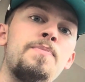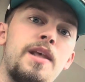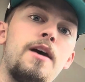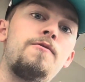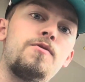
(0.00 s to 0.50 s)

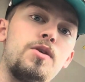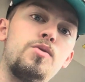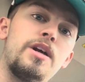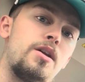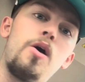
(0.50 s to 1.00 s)
if you
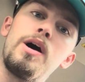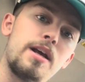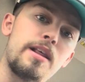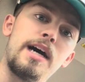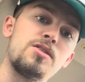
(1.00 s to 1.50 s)
didn't know any
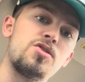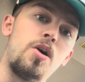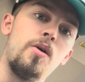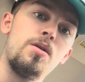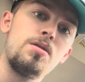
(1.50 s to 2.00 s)
of that.
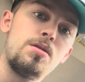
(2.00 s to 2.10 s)
So